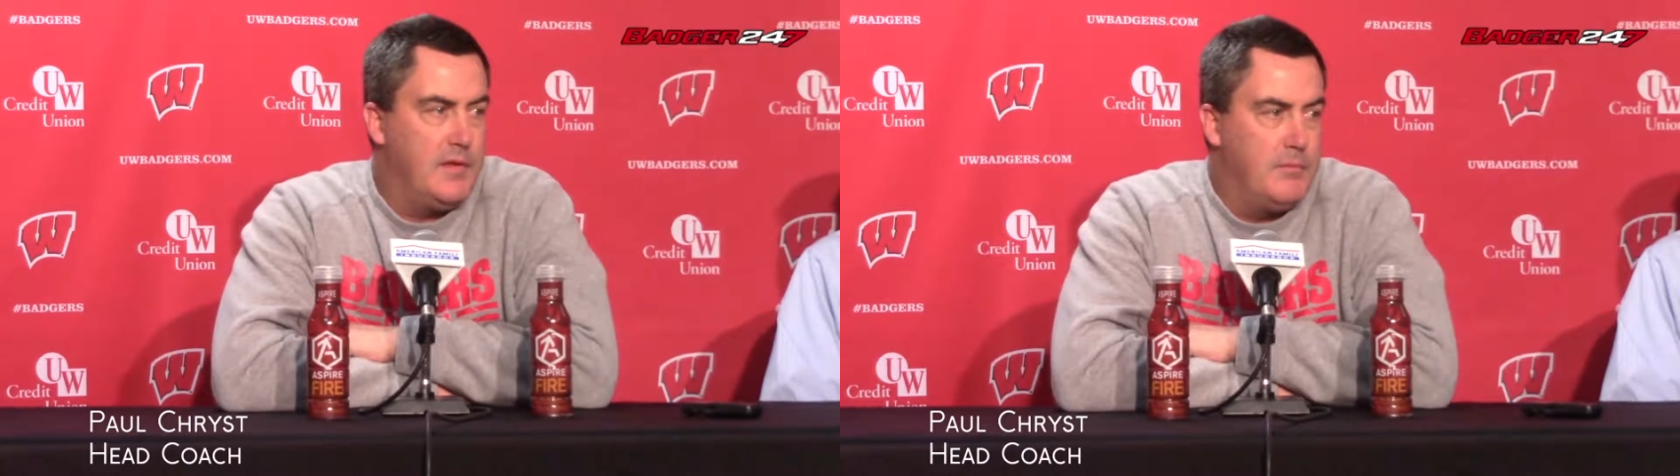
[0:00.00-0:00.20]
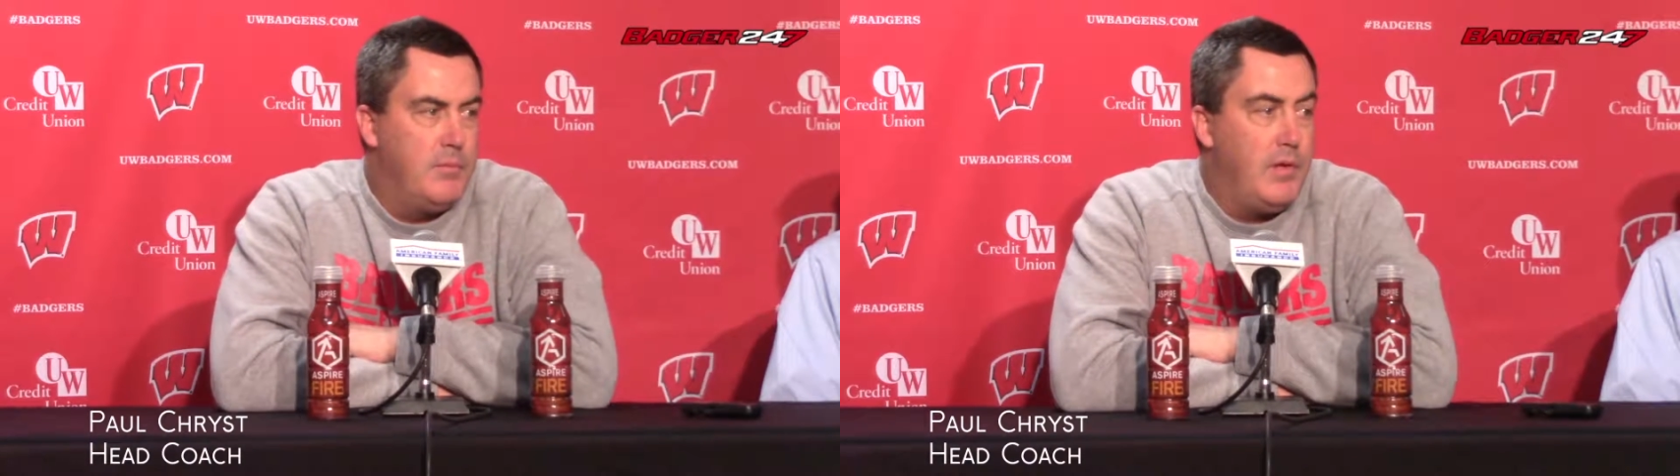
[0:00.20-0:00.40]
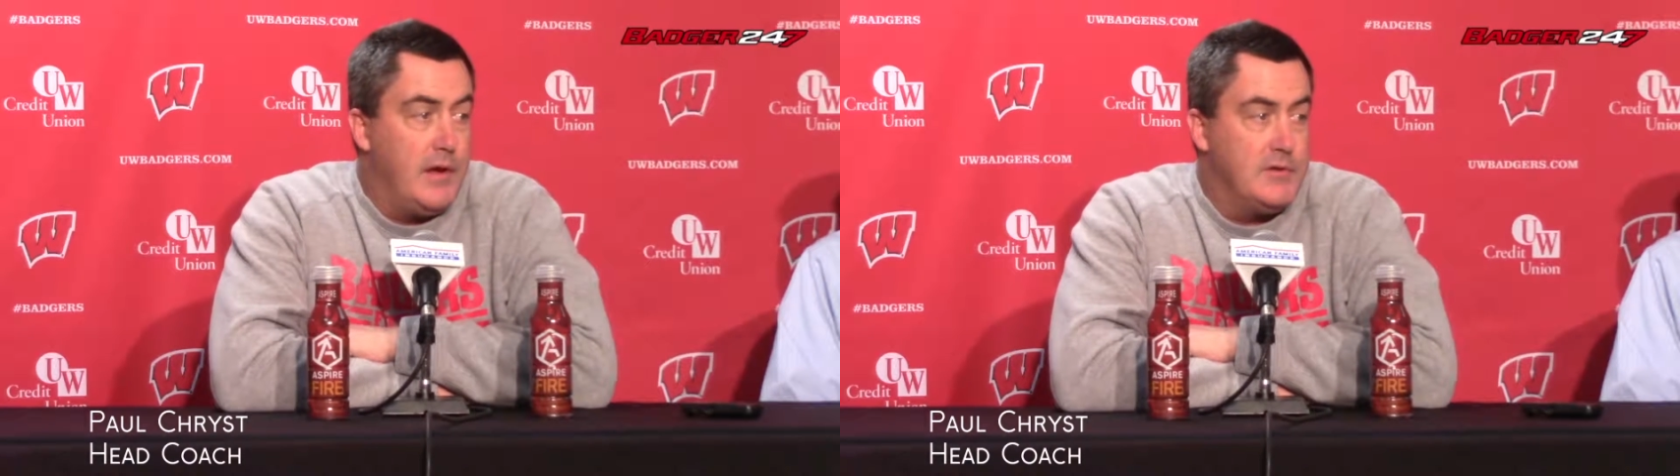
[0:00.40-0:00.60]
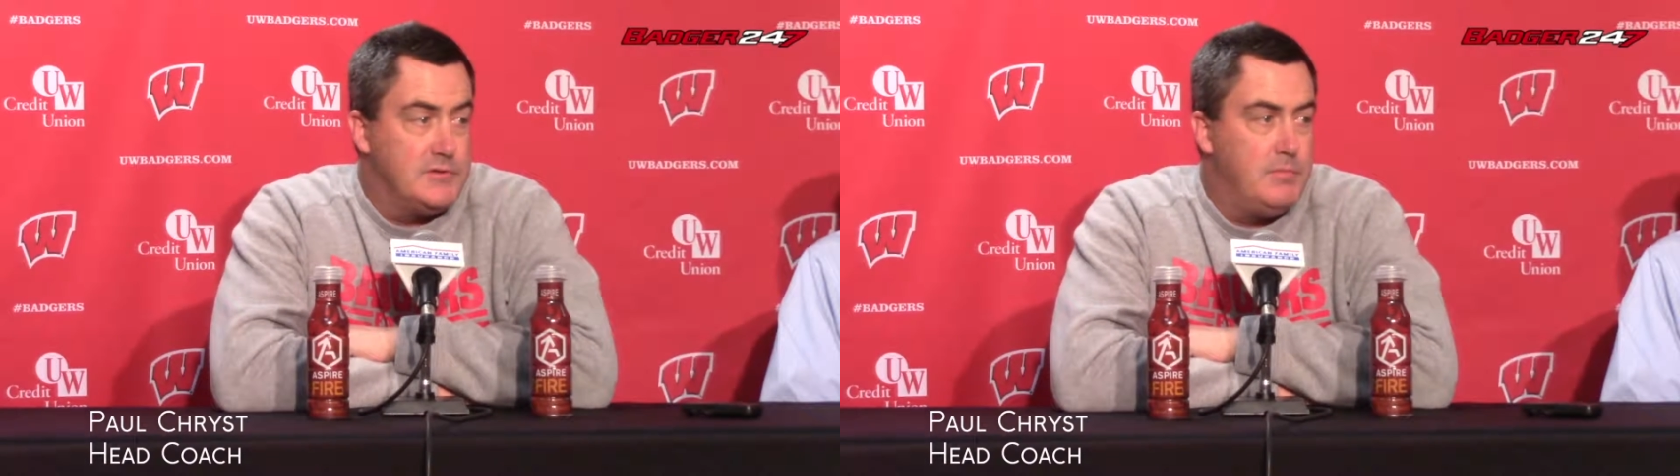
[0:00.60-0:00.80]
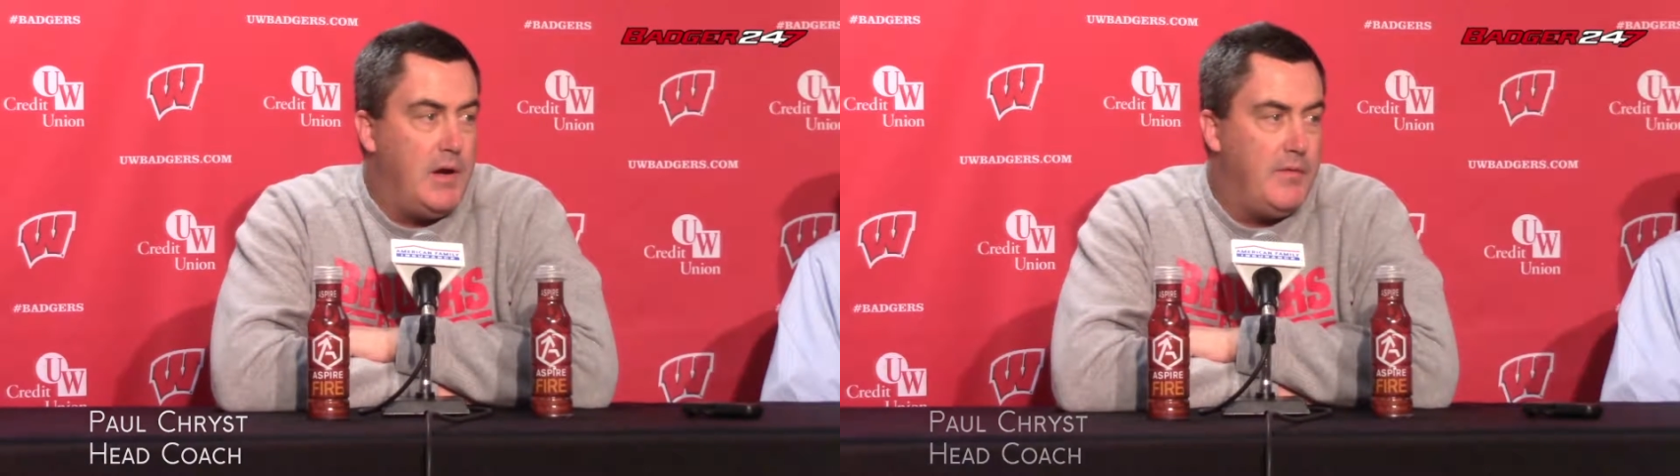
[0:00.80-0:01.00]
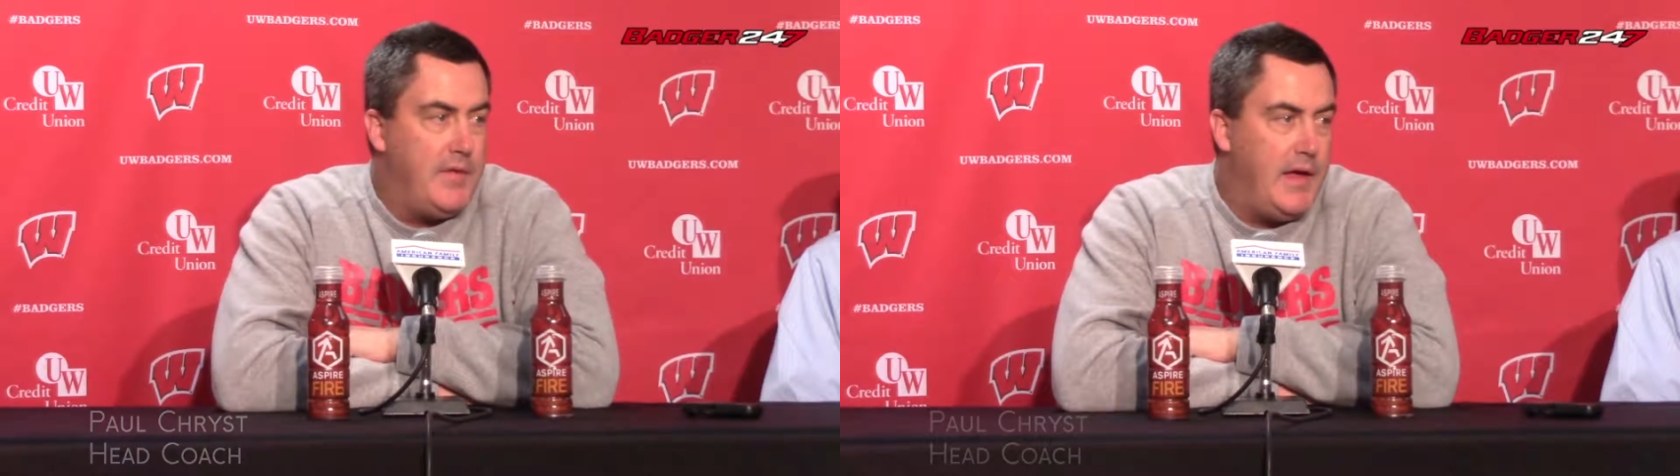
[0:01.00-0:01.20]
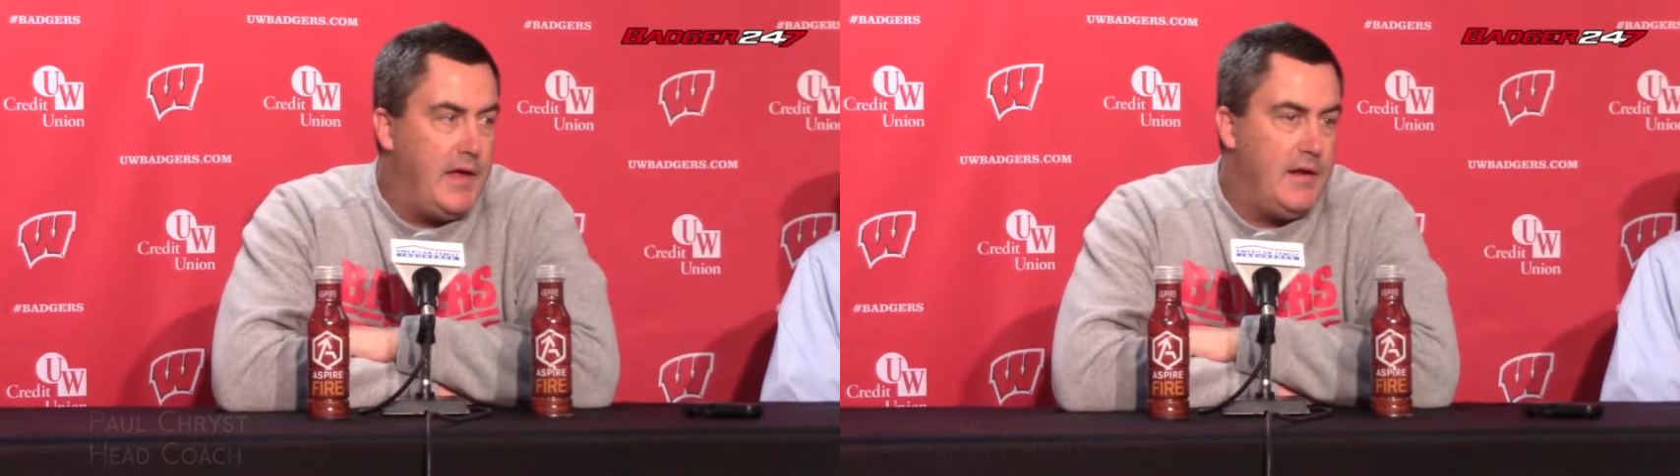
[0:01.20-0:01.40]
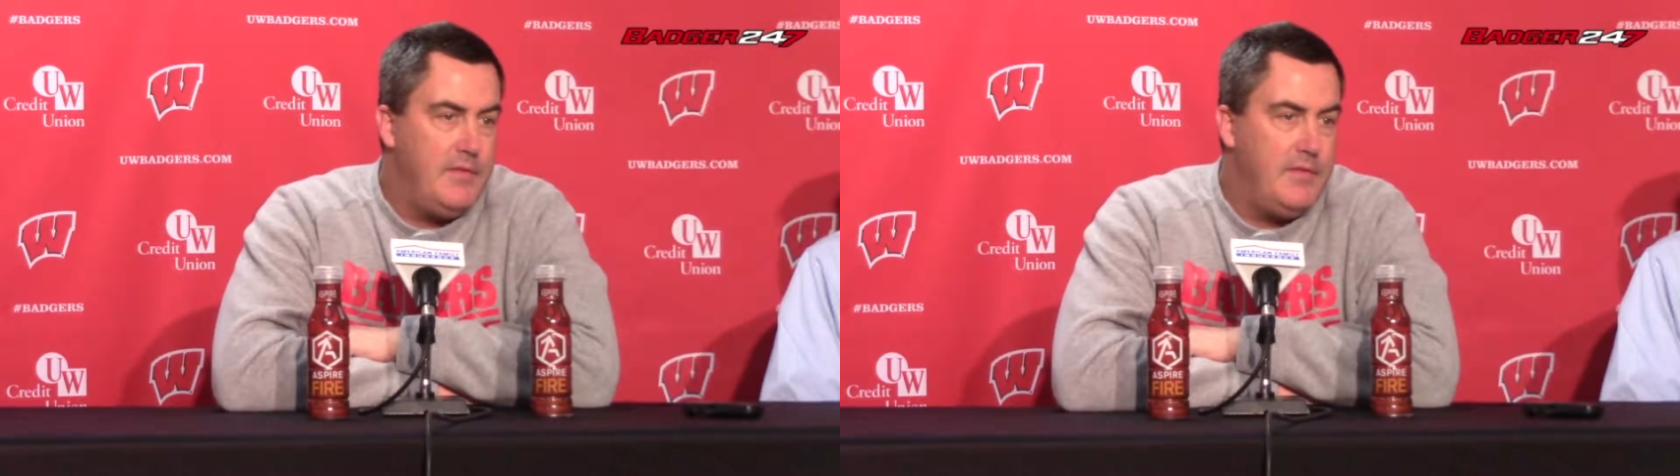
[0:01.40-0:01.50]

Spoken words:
the players about that.